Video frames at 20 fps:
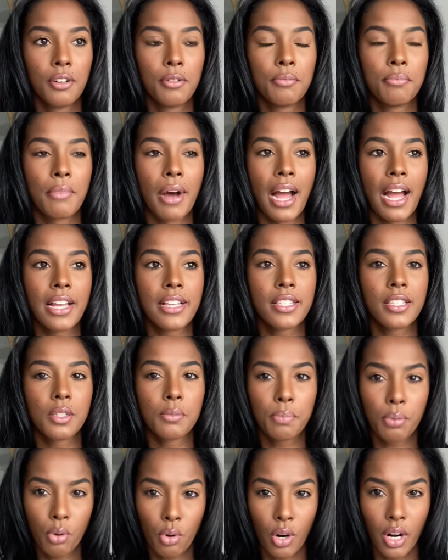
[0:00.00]
my
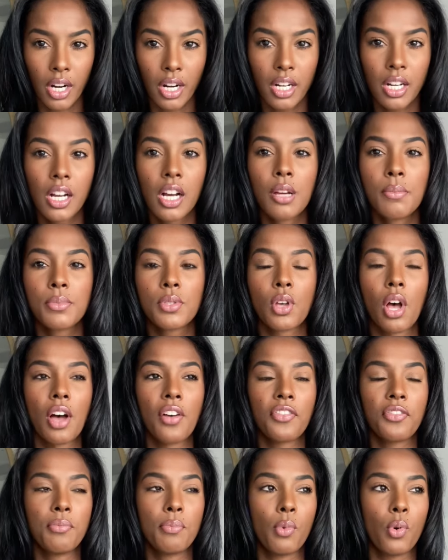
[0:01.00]
support comes
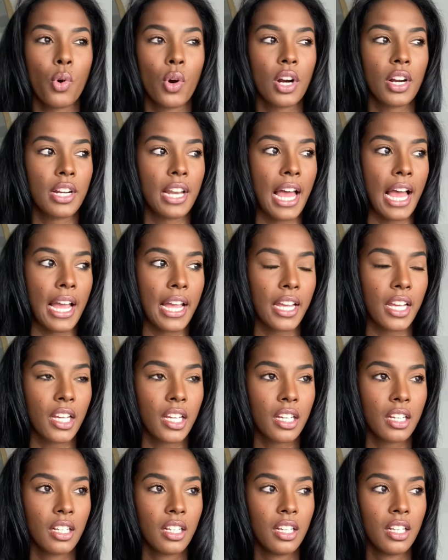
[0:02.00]
off more like